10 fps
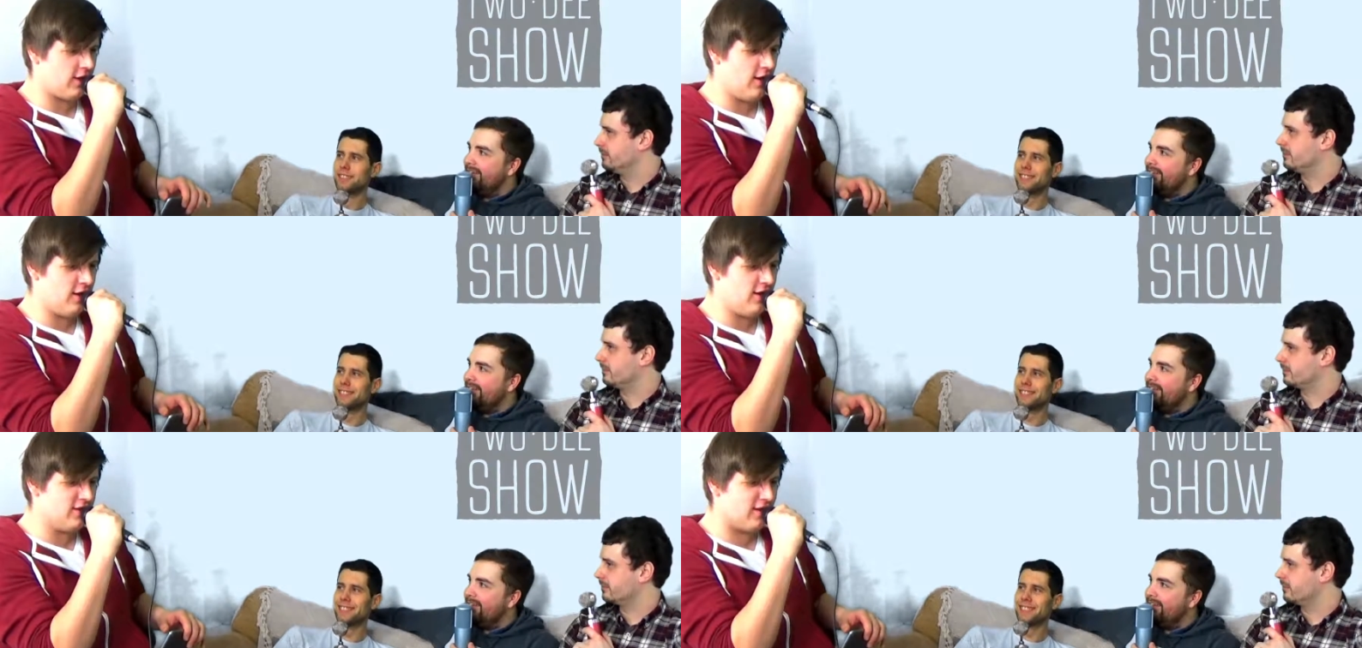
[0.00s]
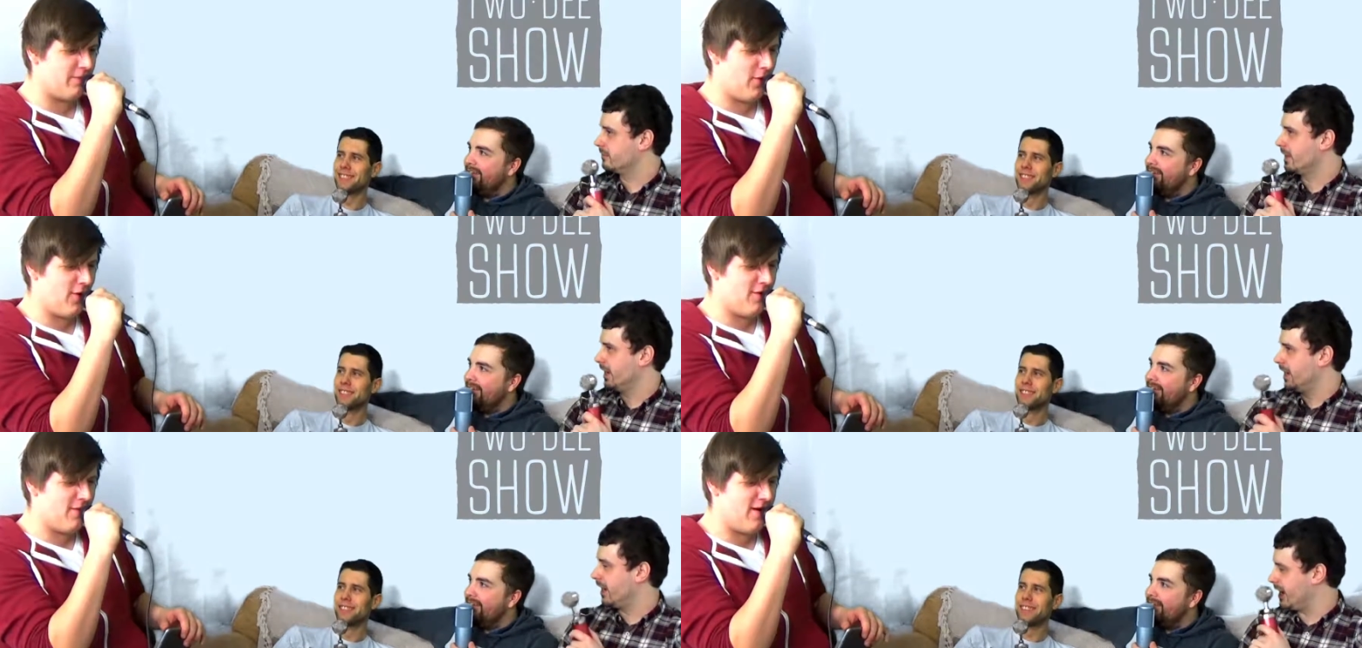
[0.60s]
Speaker 1: cut it as a
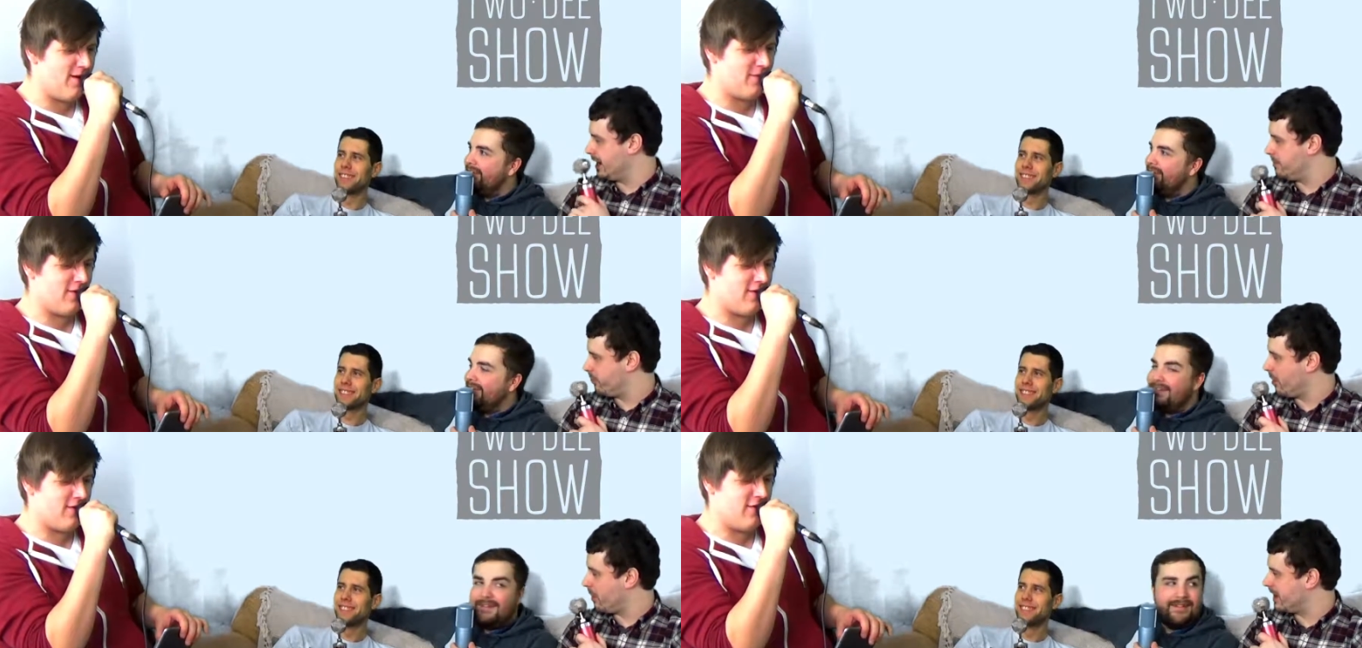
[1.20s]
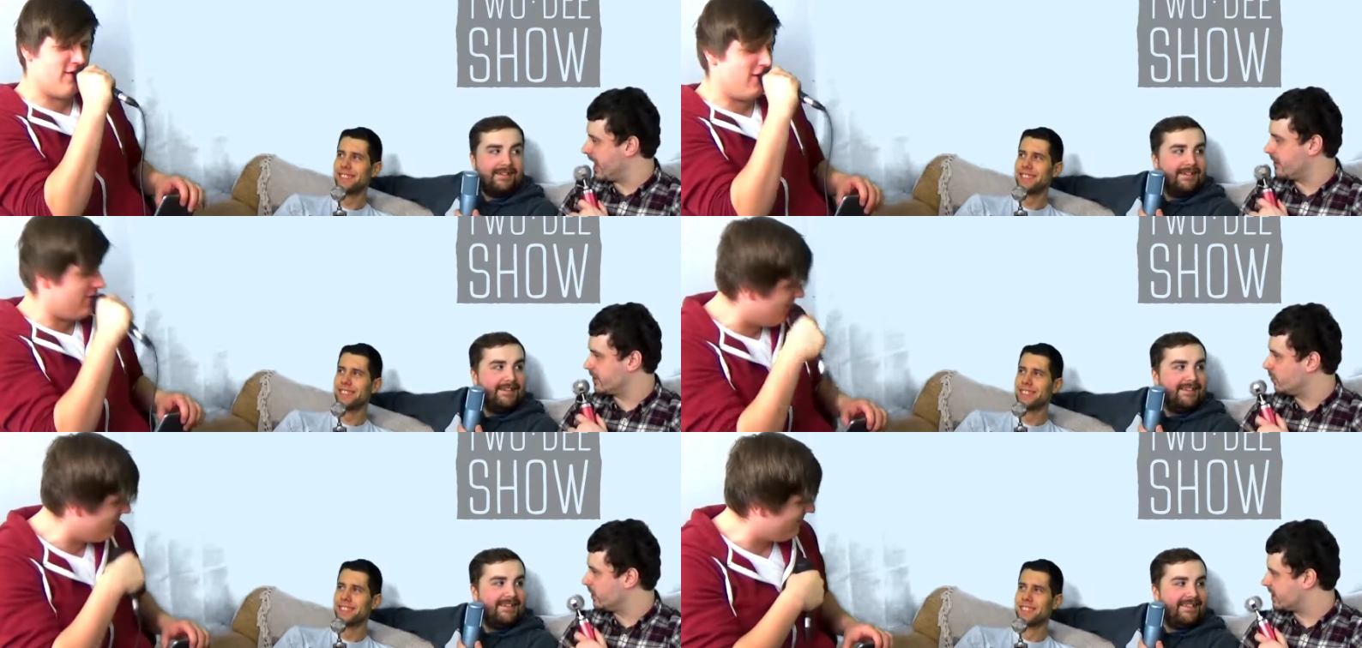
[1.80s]
poor man
Speaker 2: he bleeding. Probably gave
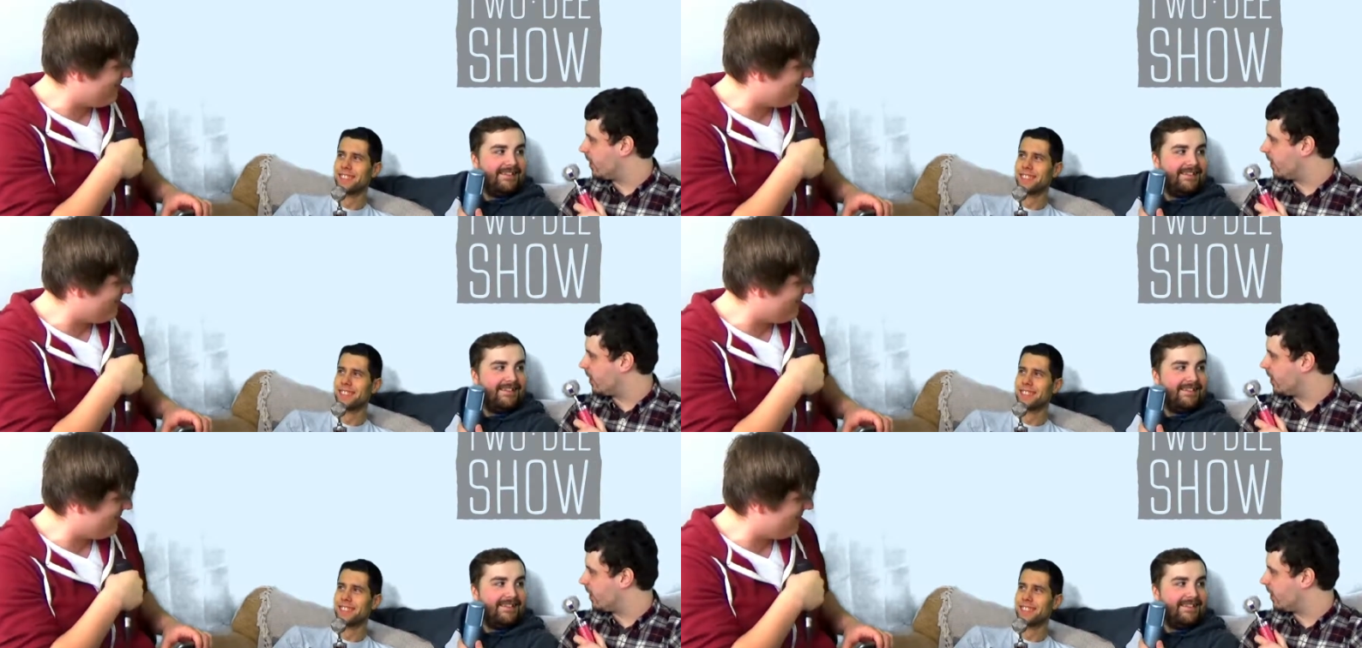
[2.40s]
us all this